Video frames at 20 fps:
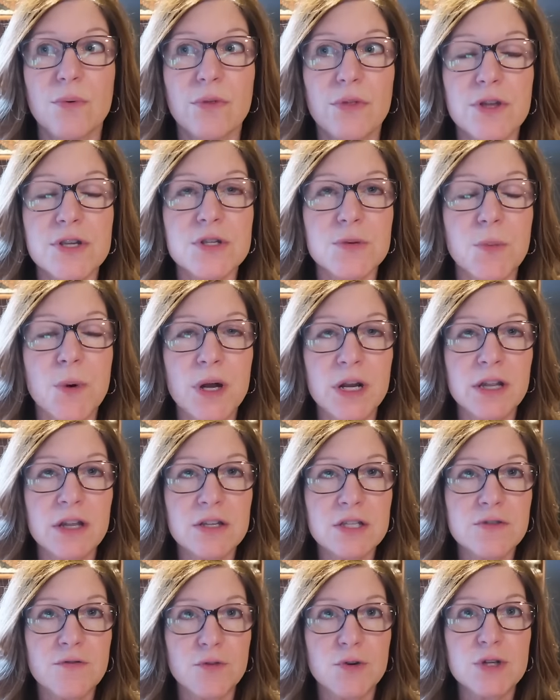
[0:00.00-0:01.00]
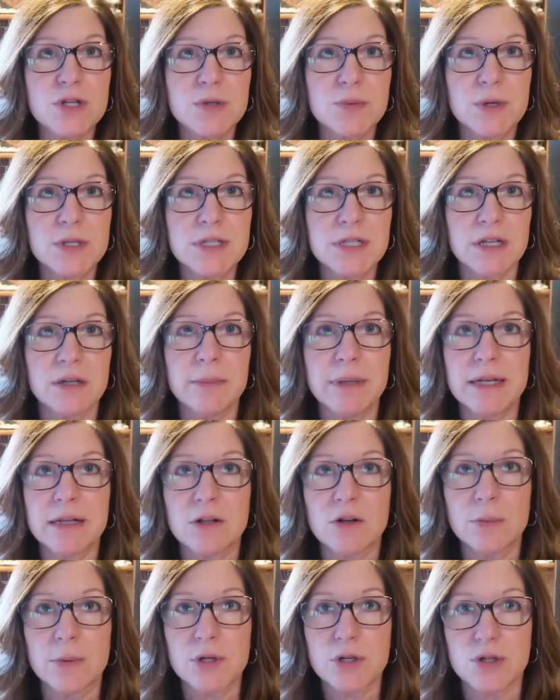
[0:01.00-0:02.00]
this one, this first one's gonna be a
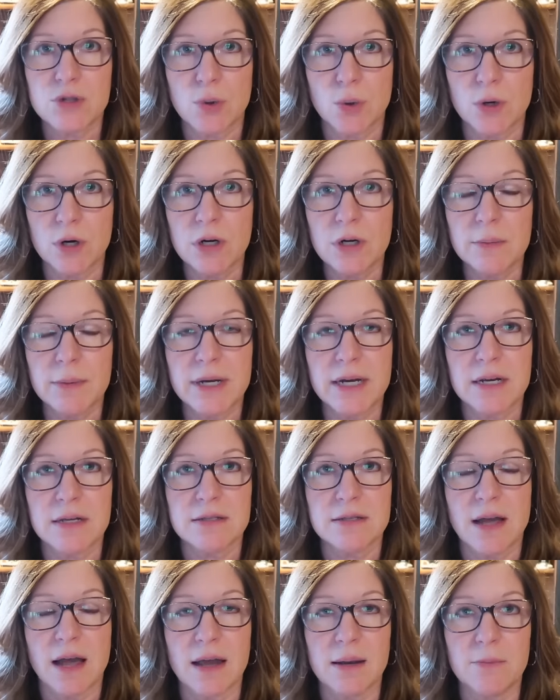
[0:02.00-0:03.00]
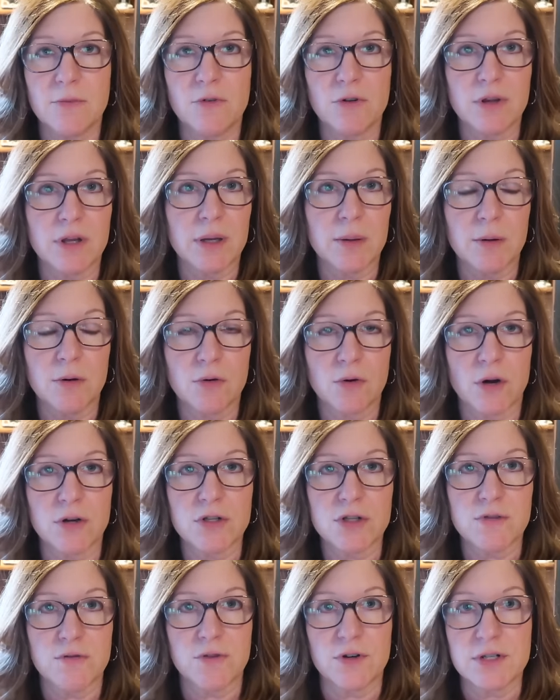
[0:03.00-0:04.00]
little bit short because I'm really
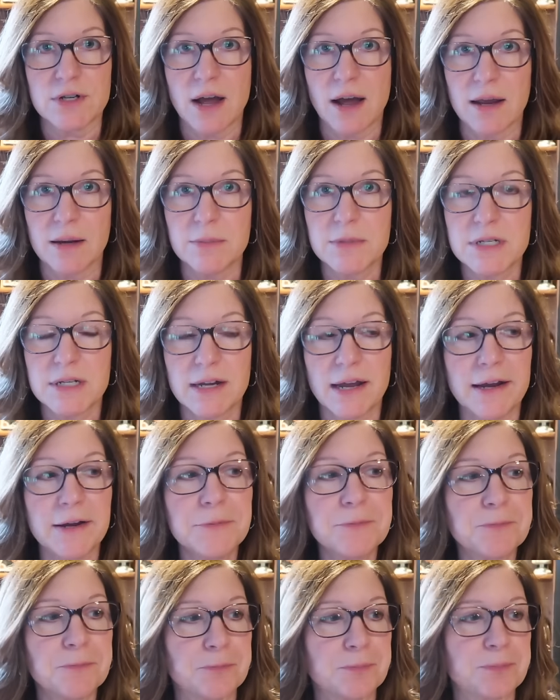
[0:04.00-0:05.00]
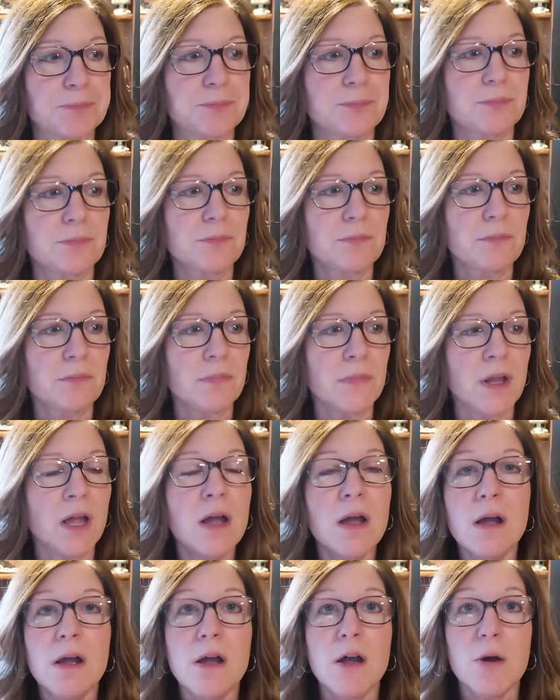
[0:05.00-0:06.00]
crushed for time today.
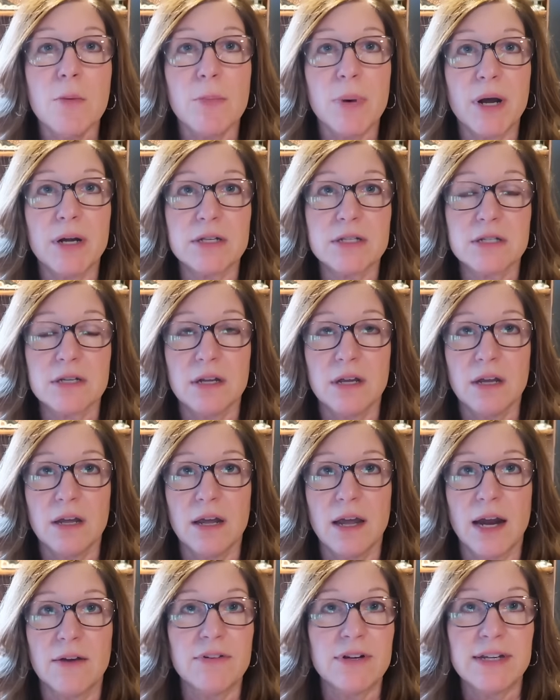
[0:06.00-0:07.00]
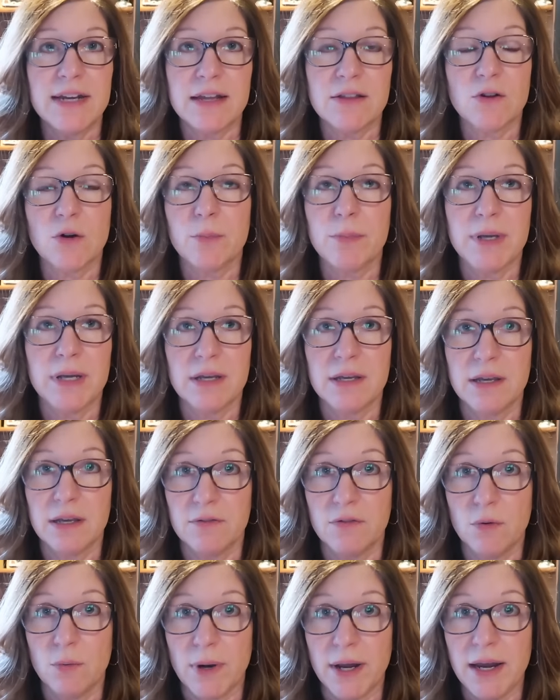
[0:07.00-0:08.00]
But every day there'll be a
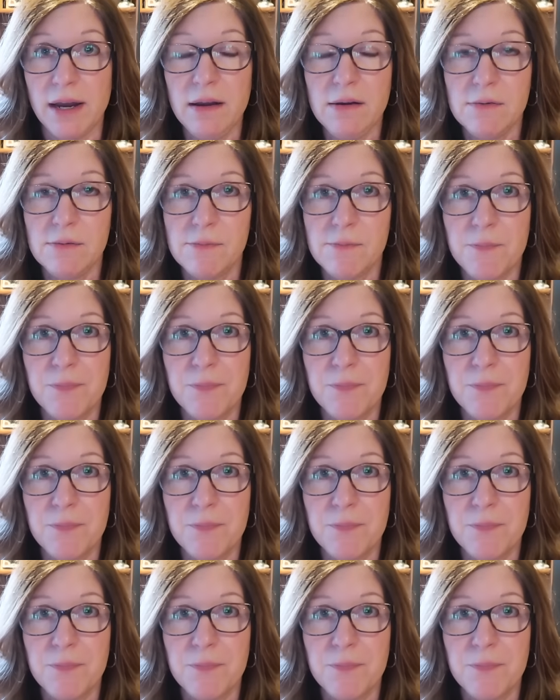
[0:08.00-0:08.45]
giveaway.